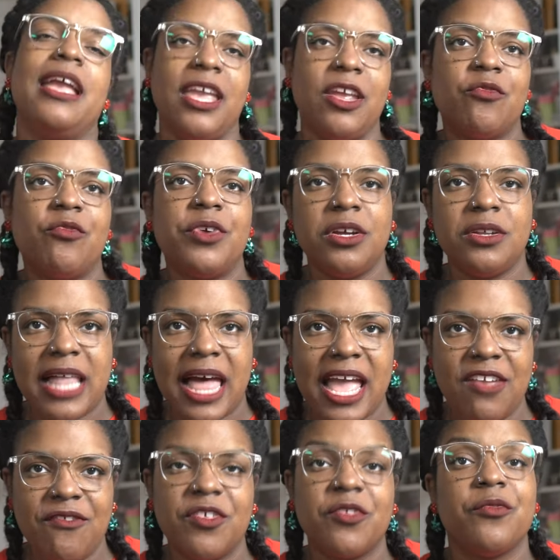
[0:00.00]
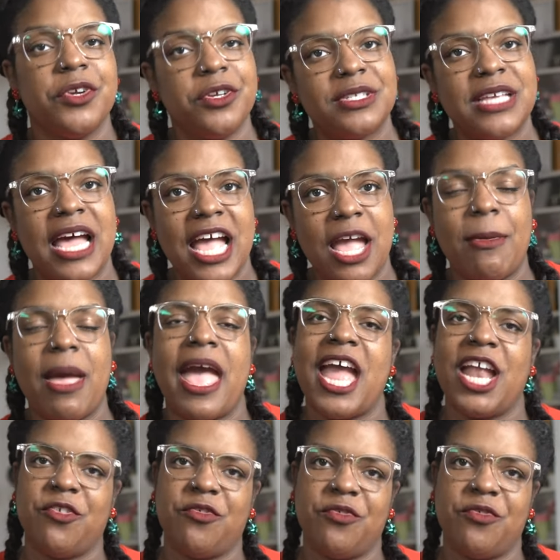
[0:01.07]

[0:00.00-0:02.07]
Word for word: In real life, in real time, I had to